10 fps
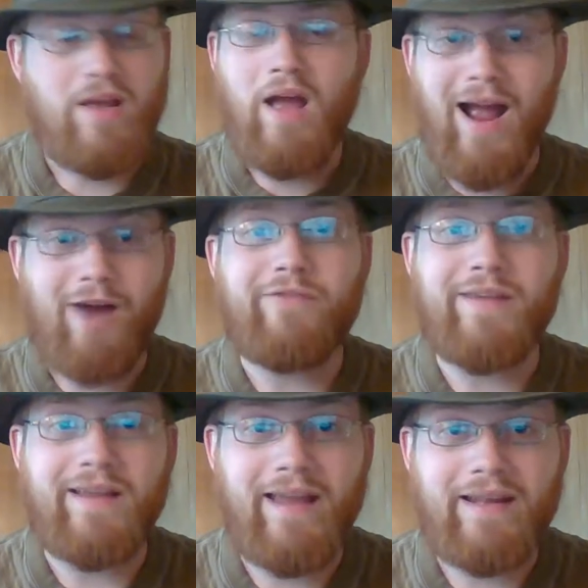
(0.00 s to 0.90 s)
However you
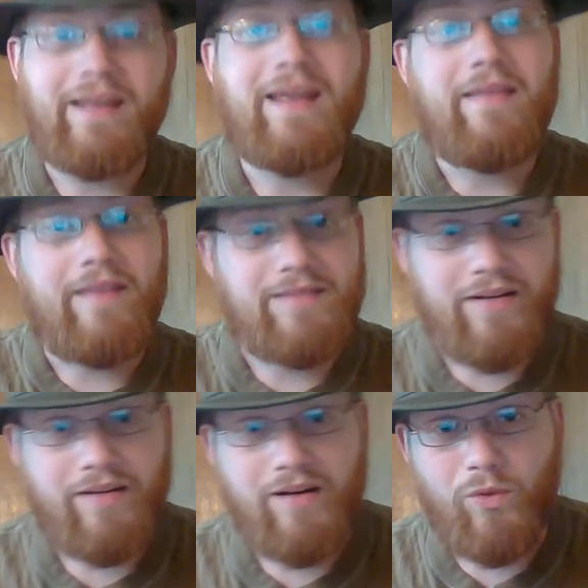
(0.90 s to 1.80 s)
get it, that's how you're
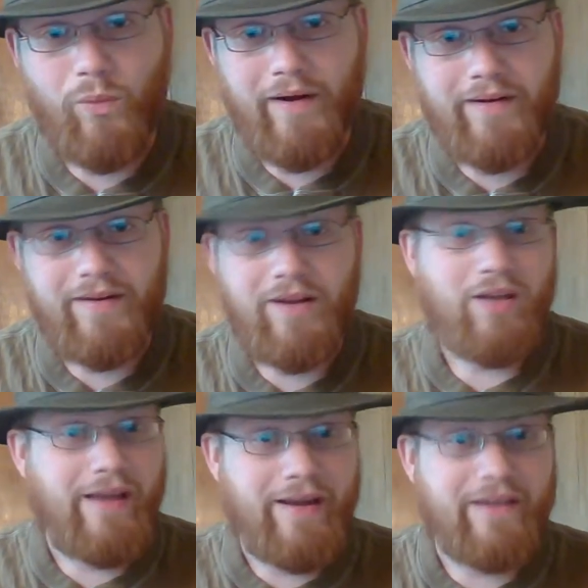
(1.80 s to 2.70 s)
going to wear it,
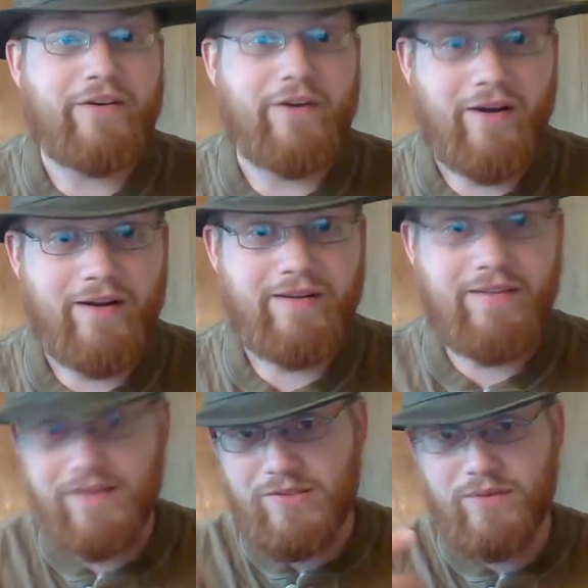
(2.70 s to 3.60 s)
like it or not.
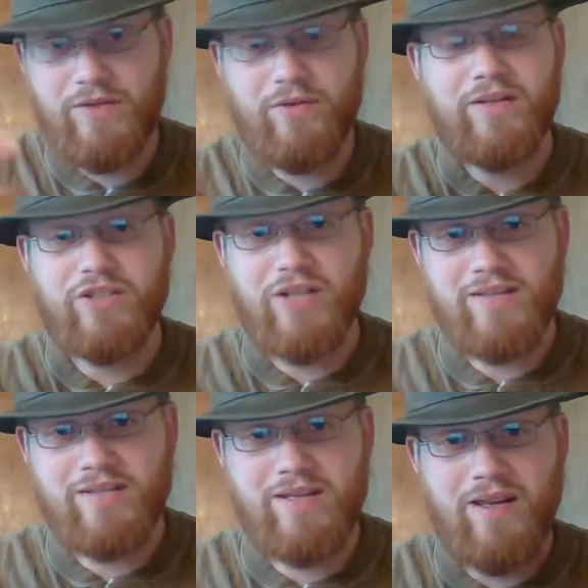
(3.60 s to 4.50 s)
This one, you can adjust
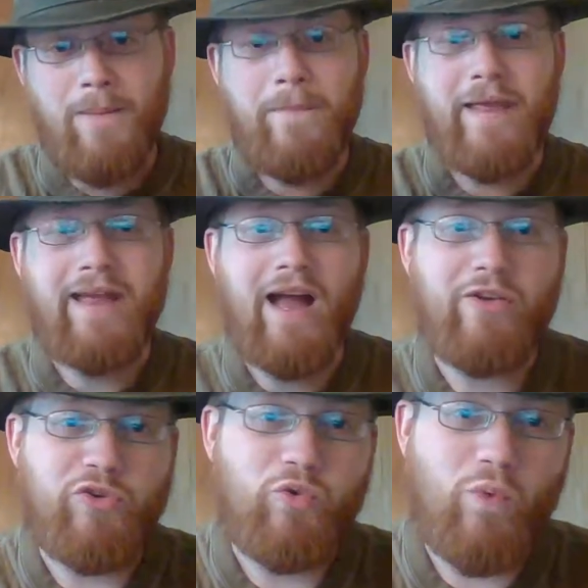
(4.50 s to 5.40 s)
it, make it how
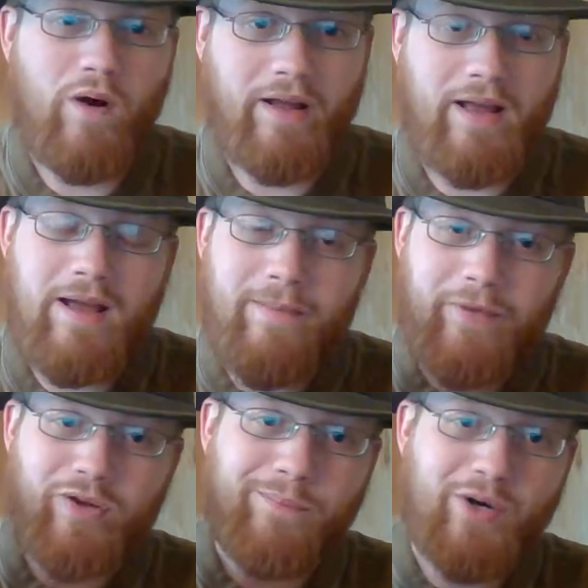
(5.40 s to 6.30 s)
you want it. You
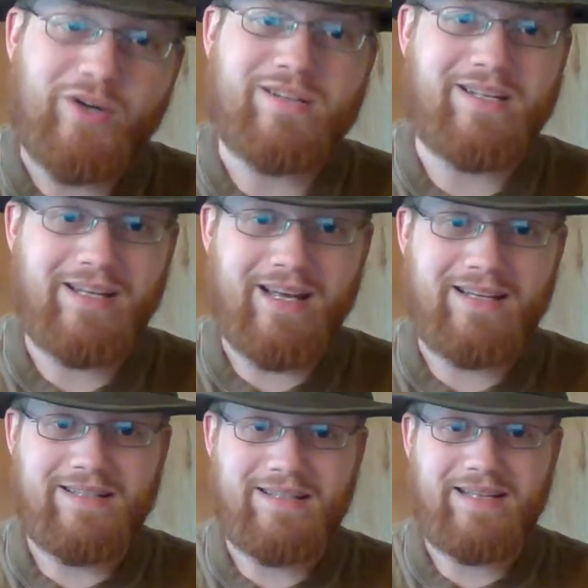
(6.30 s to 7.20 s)
can
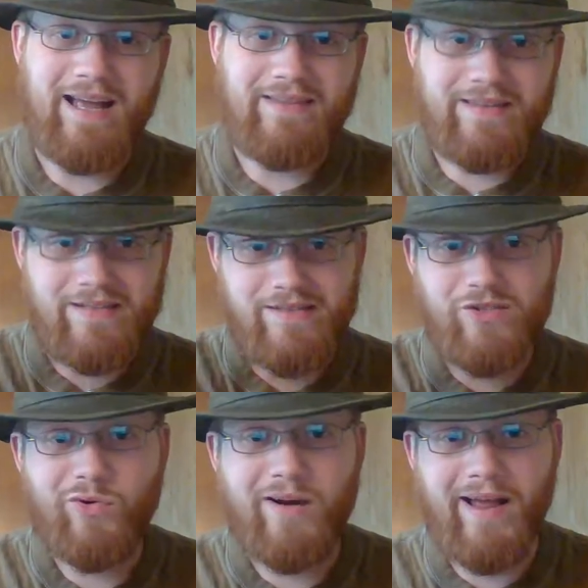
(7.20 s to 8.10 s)
personalize this hat. This is
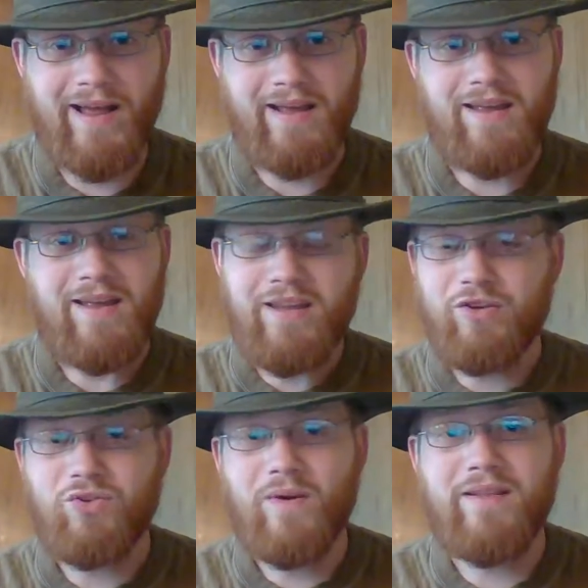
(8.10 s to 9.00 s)
your hat. You
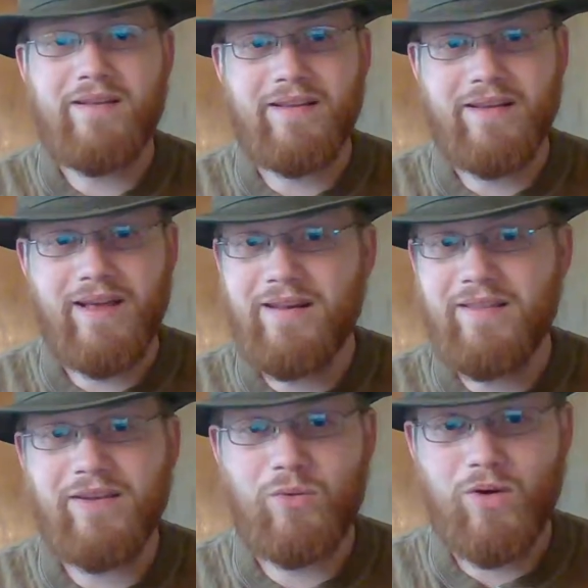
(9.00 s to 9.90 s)
can do
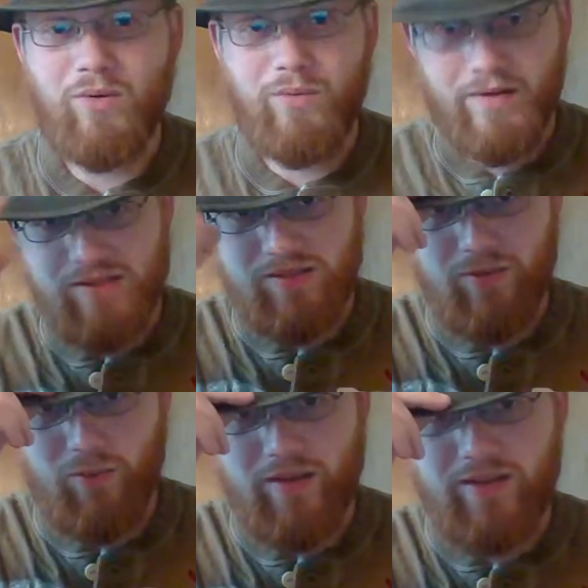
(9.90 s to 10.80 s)
anything you want with it.
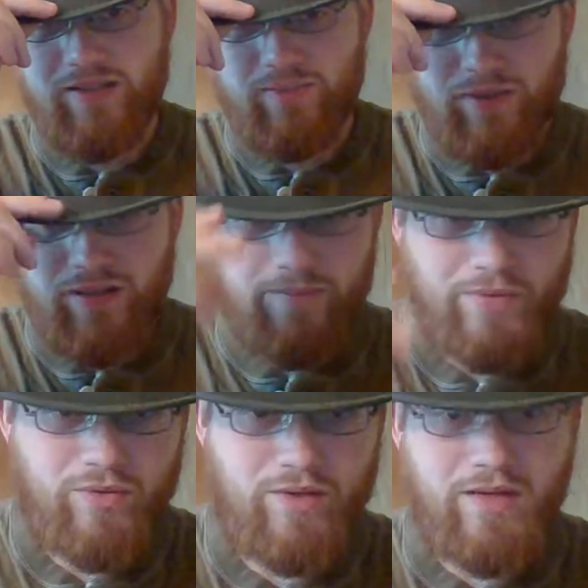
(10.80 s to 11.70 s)
It's
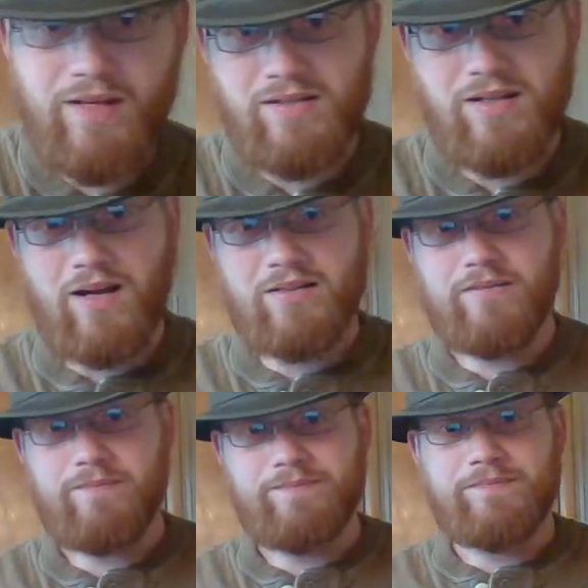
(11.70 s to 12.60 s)
breathable. It's awesome.